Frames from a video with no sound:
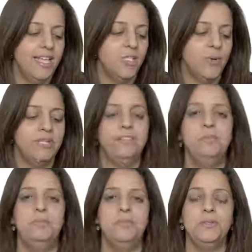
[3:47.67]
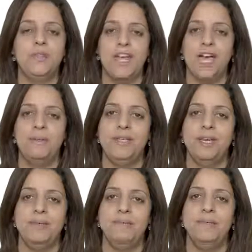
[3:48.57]
is when Deep Blue, the
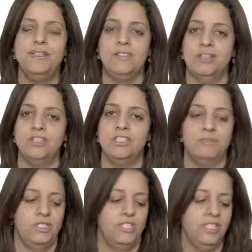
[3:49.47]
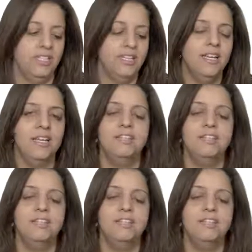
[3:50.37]
IBM intelligent machine,